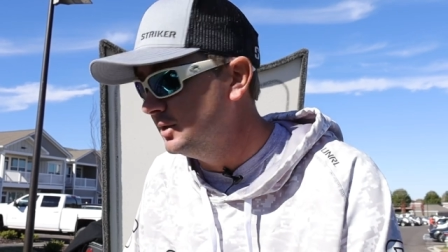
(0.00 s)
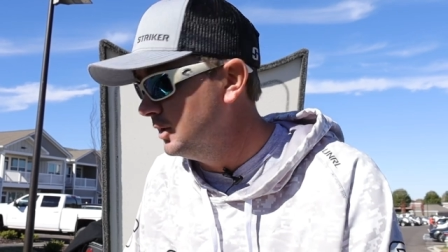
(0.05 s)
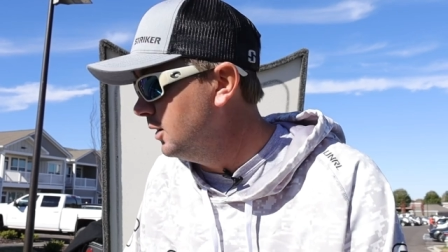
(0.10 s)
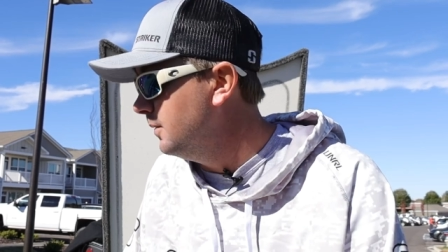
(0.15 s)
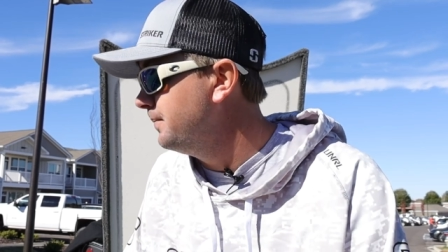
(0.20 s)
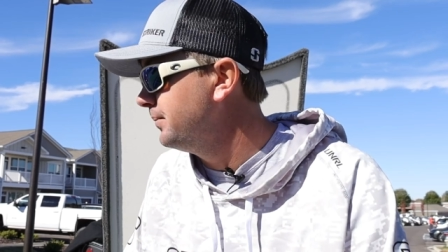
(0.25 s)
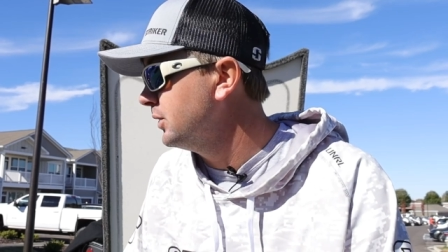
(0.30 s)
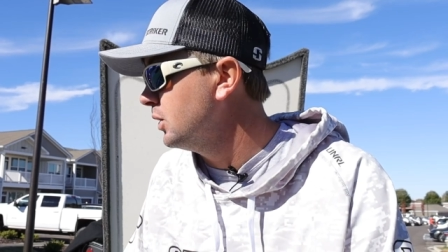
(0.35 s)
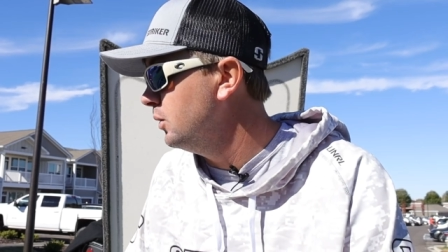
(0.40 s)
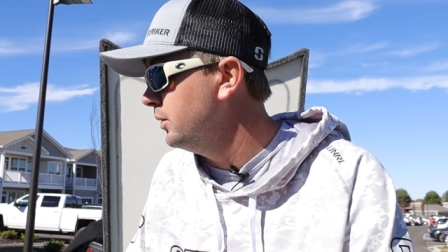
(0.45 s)

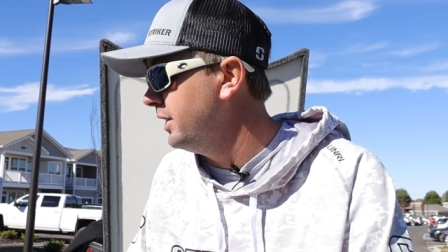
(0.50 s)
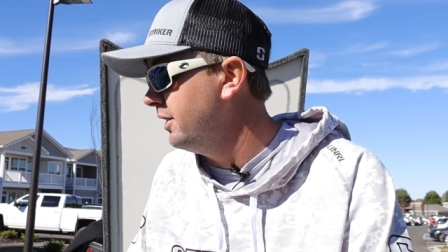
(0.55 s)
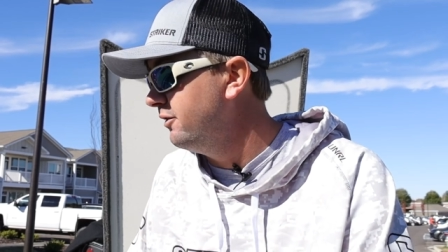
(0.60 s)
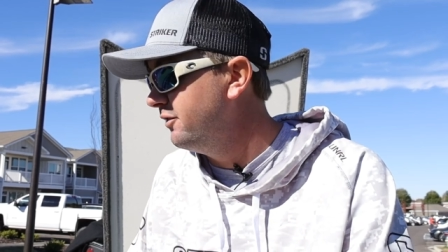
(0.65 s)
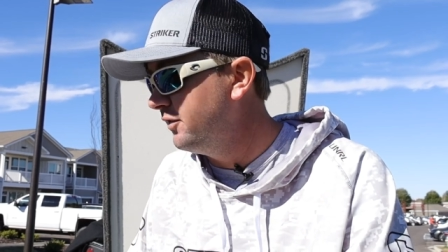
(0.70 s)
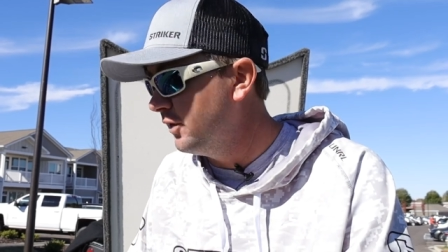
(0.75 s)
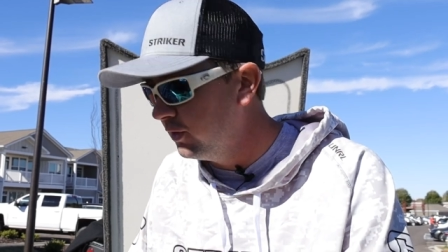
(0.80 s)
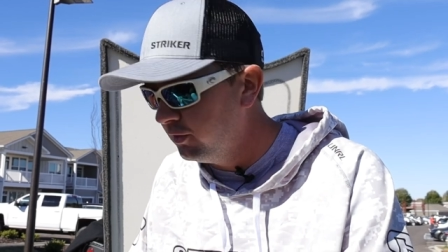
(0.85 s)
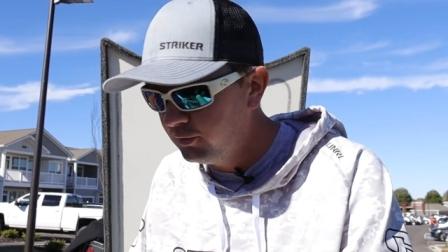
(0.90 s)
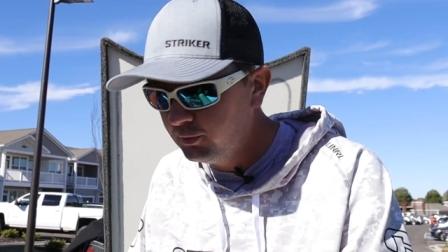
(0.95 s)
So
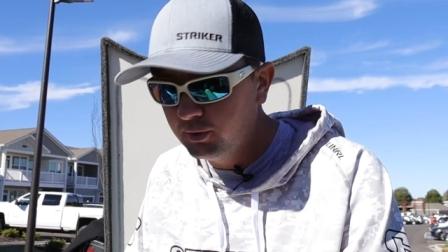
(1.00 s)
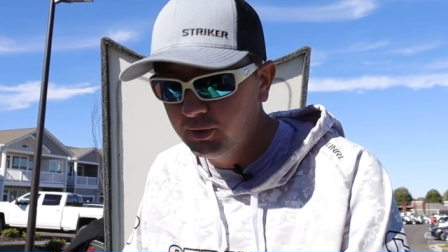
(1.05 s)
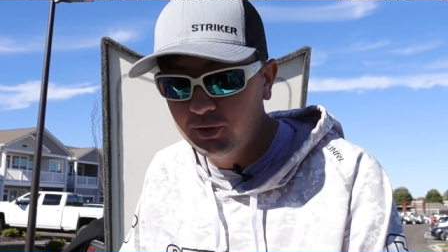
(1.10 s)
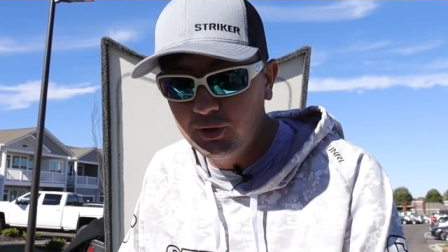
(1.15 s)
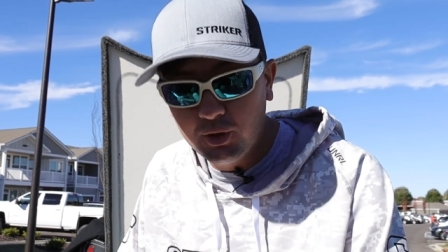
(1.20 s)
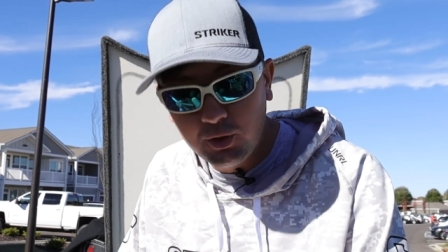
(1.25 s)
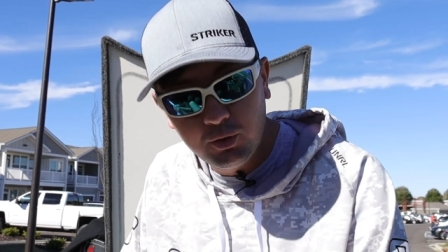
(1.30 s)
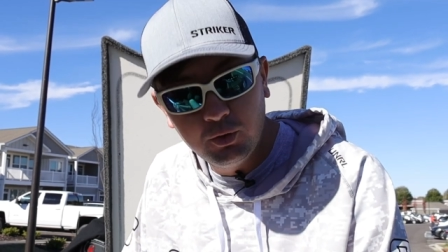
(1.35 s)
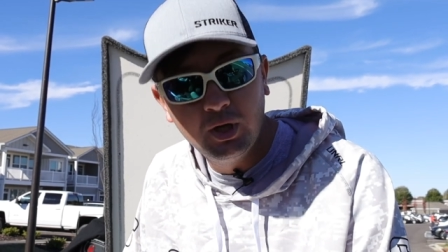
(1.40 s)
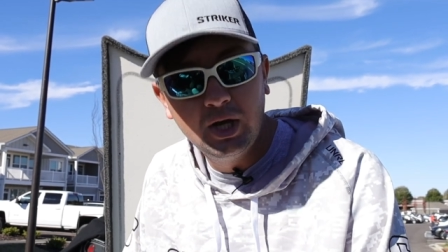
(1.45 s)
without further
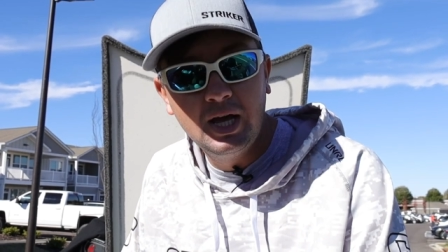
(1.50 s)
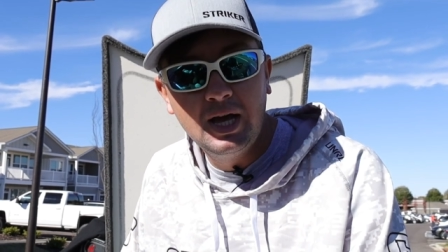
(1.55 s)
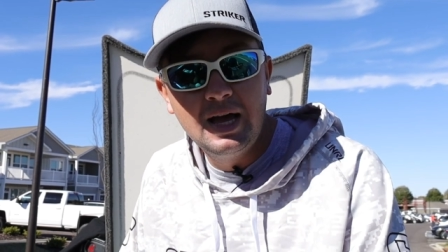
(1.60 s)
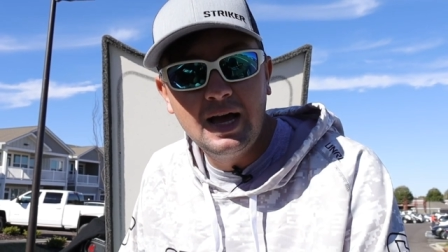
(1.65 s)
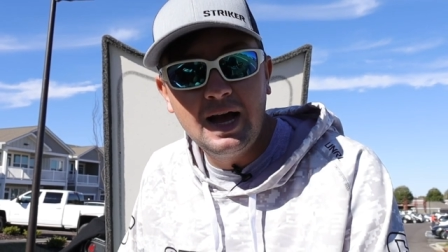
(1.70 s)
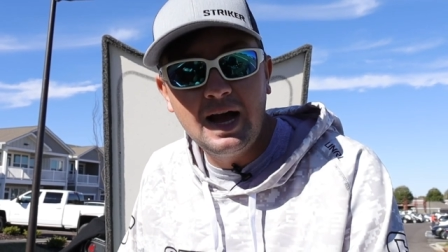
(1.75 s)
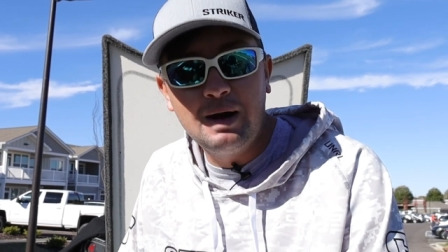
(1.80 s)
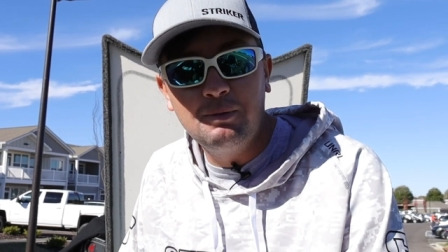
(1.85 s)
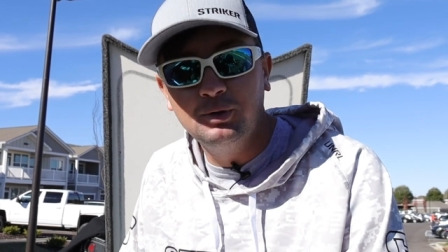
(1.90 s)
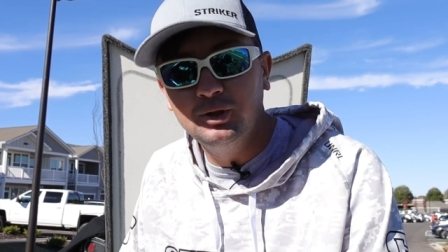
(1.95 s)
ado,
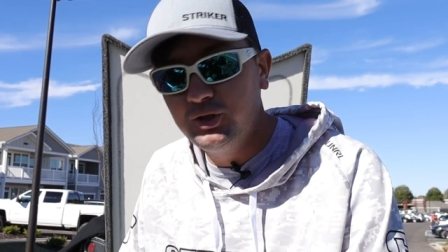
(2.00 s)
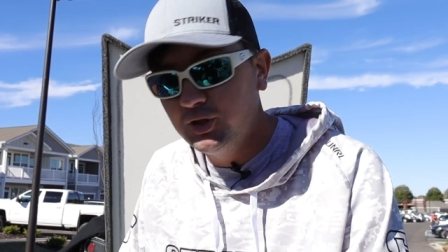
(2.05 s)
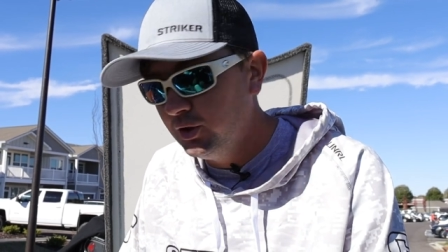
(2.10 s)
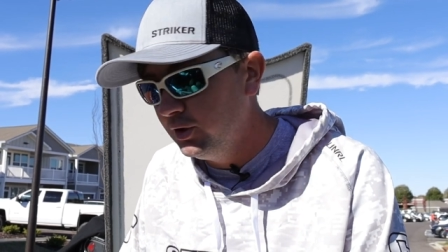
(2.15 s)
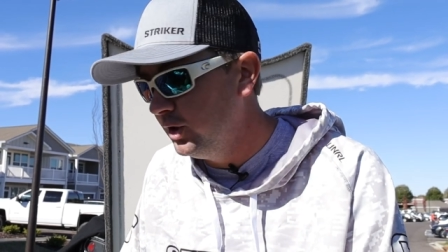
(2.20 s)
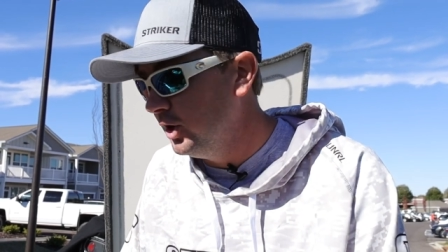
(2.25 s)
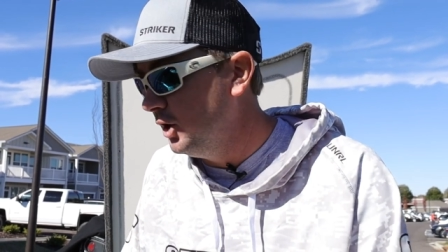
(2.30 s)
I'm gonna show